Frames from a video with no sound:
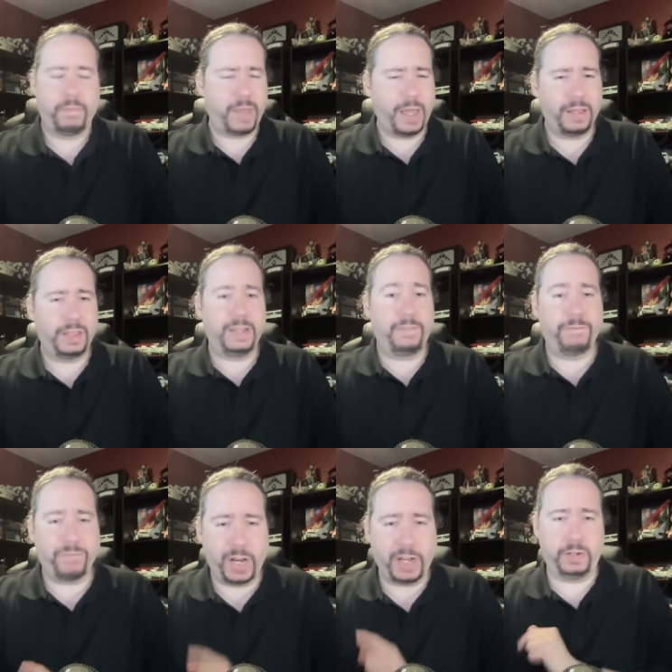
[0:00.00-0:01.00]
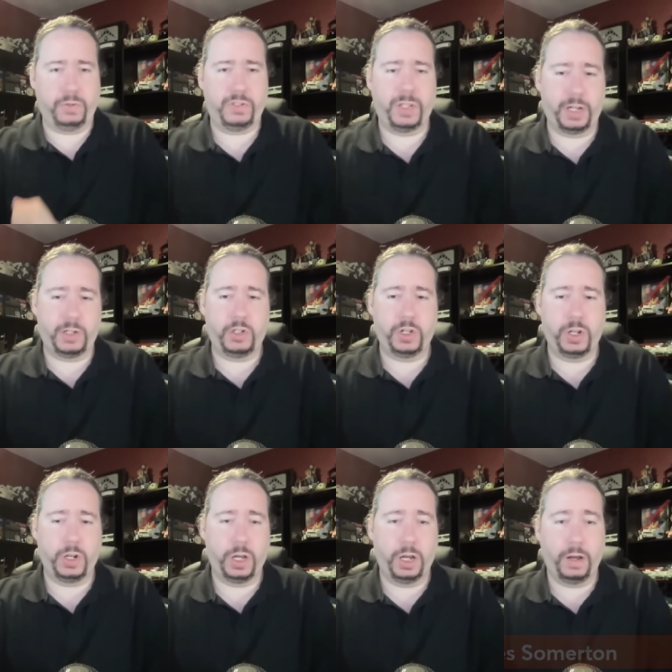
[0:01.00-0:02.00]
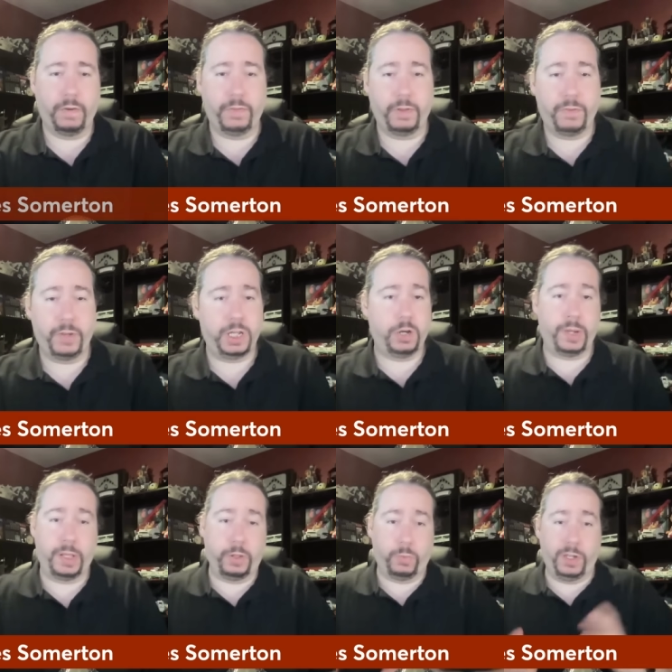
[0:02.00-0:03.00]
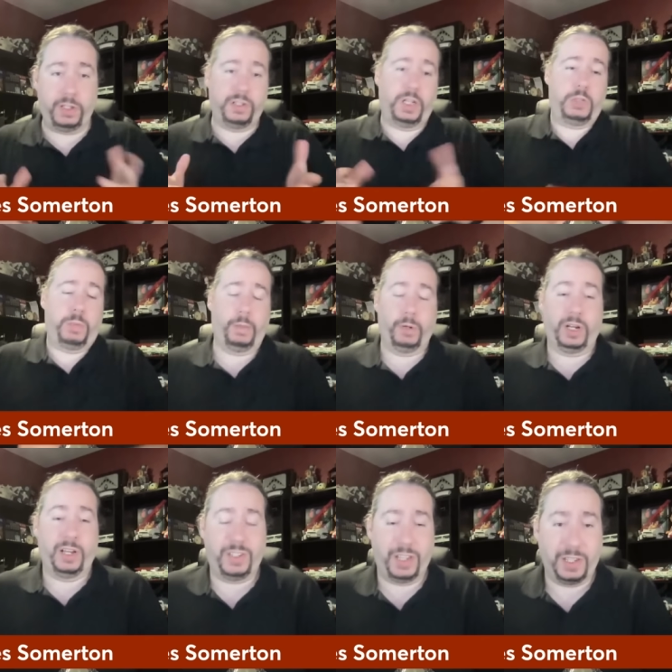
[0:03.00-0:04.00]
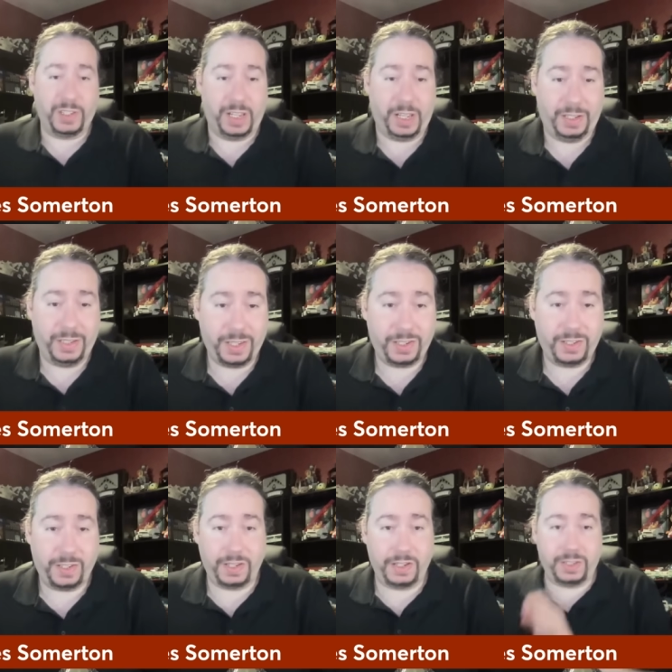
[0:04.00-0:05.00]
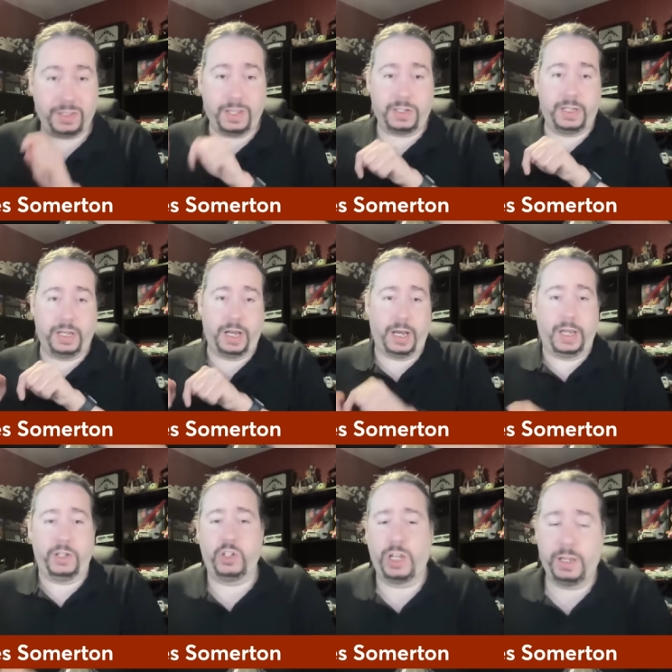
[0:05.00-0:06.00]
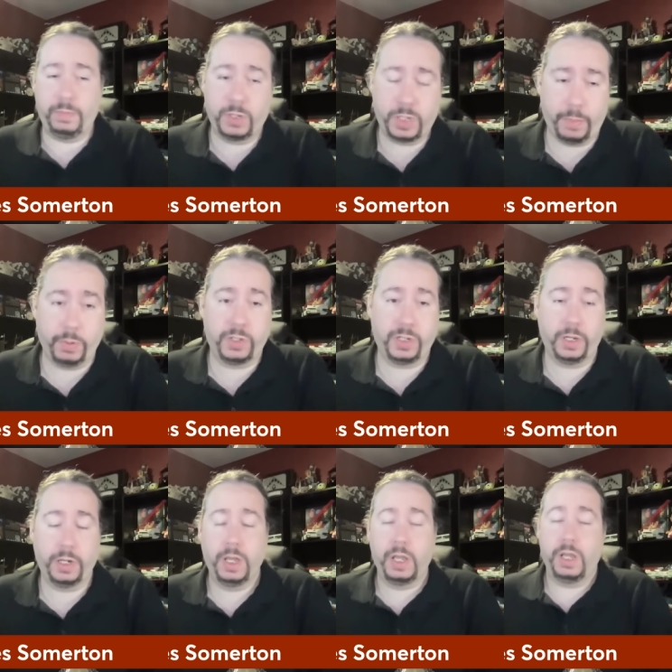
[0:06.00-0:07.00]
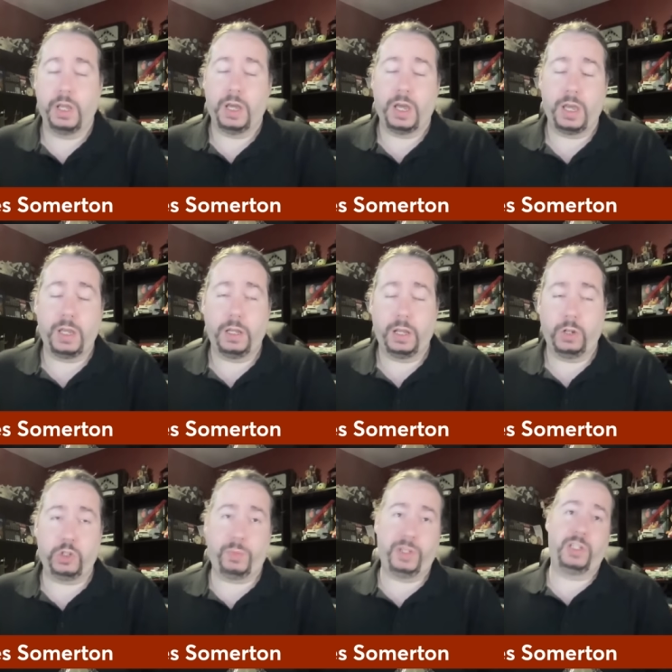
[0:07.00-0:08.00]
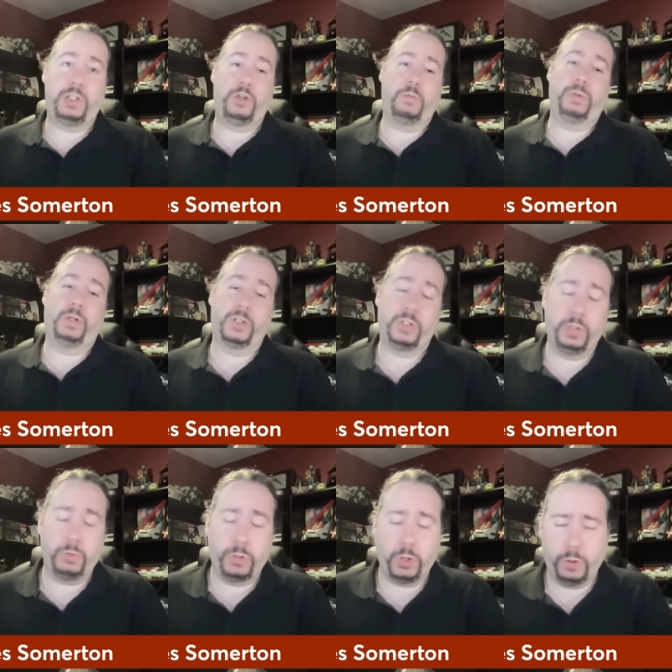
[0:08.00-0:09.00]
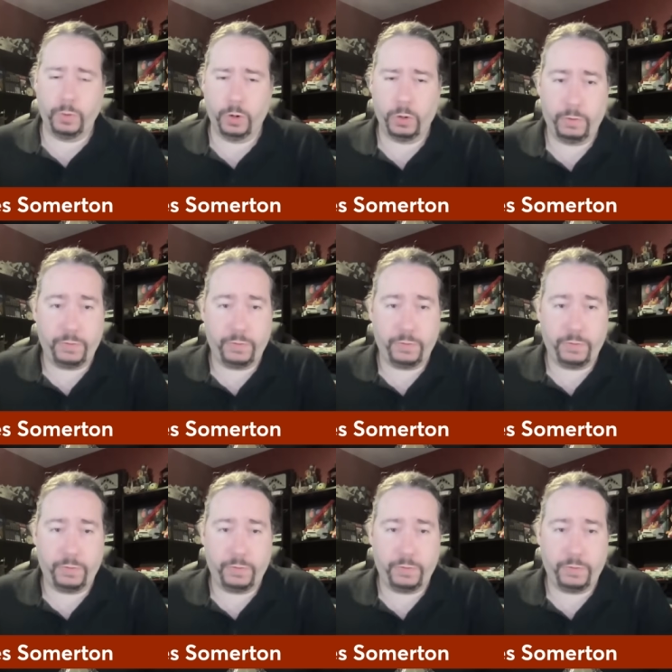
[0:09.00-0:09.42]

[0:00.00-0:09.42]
And the final section of the video, and the reason H Bomber Guy says it exists is this guy, James Somerton, a LGBTQ plus YouTuber who